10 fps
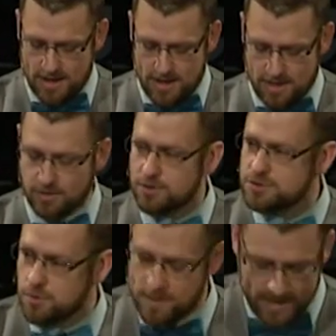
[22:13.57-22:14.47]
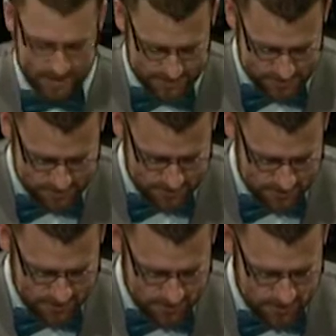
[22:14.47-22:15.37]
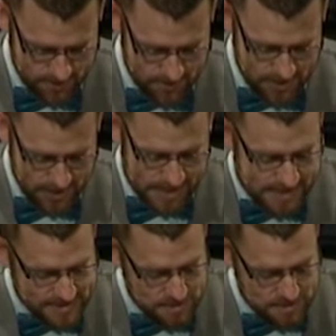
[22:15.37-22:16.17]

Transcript: he learns obedience. It says,